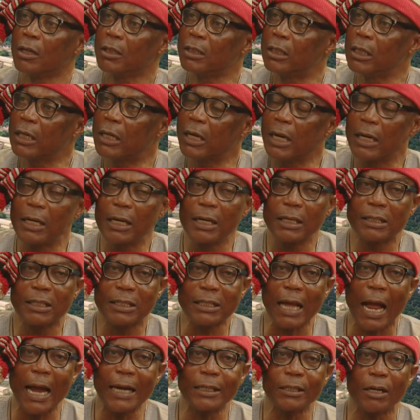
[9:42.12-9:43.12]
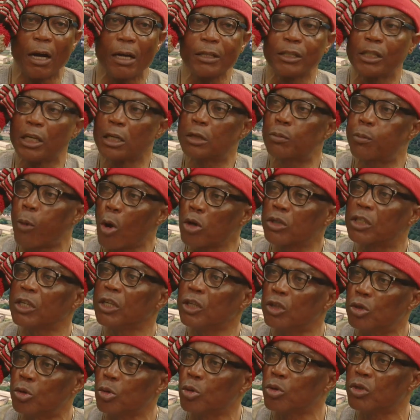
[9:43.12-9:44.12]
decide and dispose
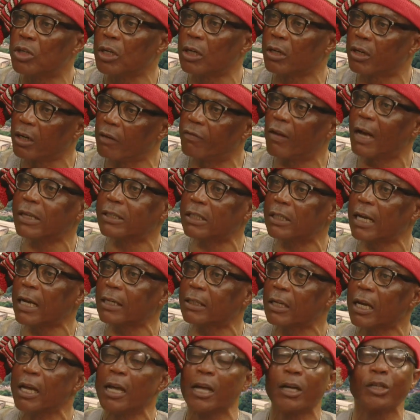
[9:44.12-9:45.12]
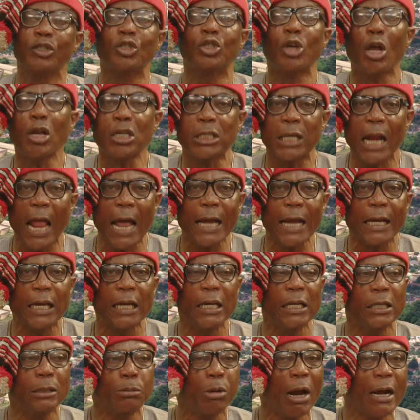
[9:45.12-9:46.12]
issues in River State, just like
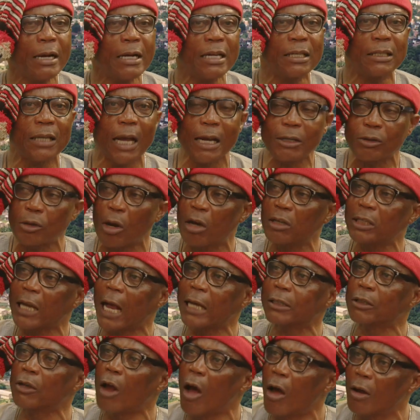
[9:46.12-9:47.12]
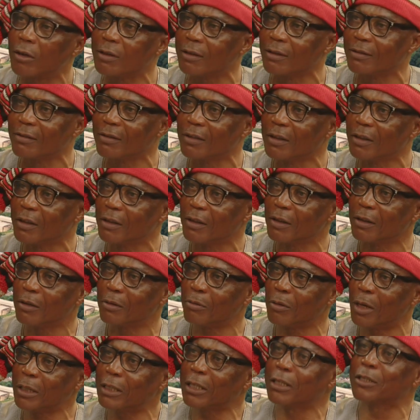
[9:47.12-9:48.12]
his predecessors had done.
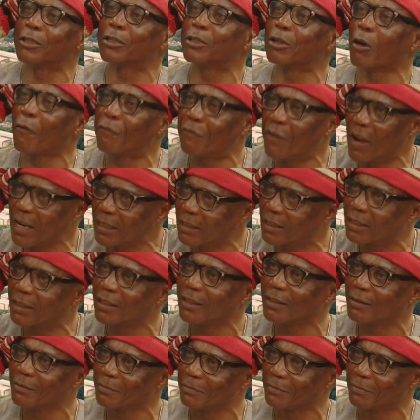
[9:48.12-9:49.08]
What is his offense?